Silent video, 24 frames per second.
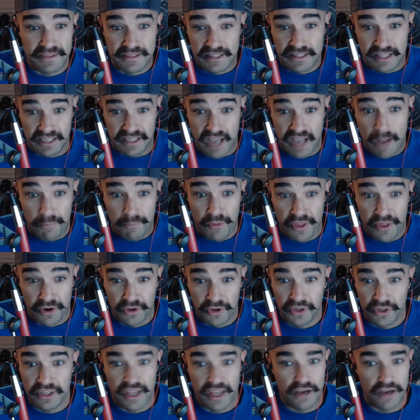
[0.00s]
the couple that are
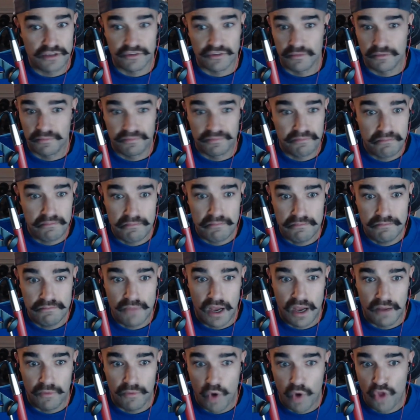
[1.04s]
looking at the house from
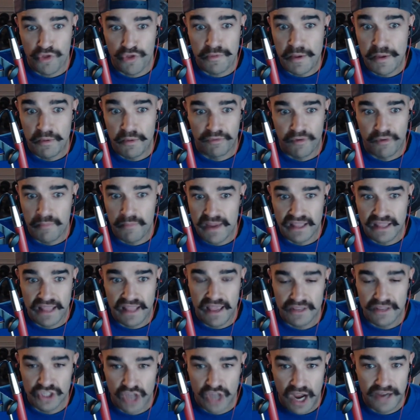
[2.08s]
uh, wealthy people from
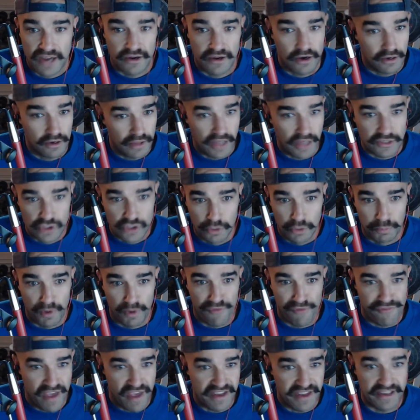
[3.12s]
mainland China are like super
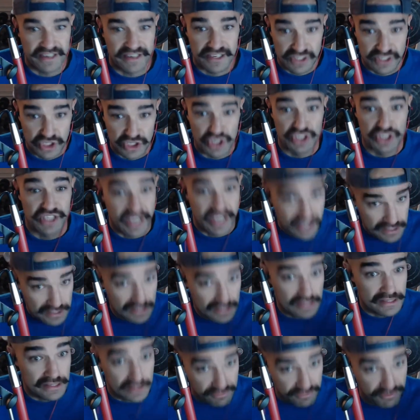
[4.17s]
offended because she's like, you
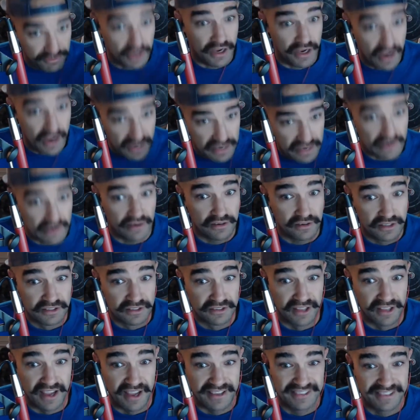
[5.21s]
need to get the fuck out of here.
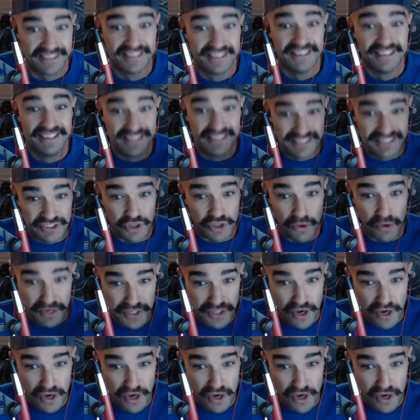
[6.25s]
Like, showing's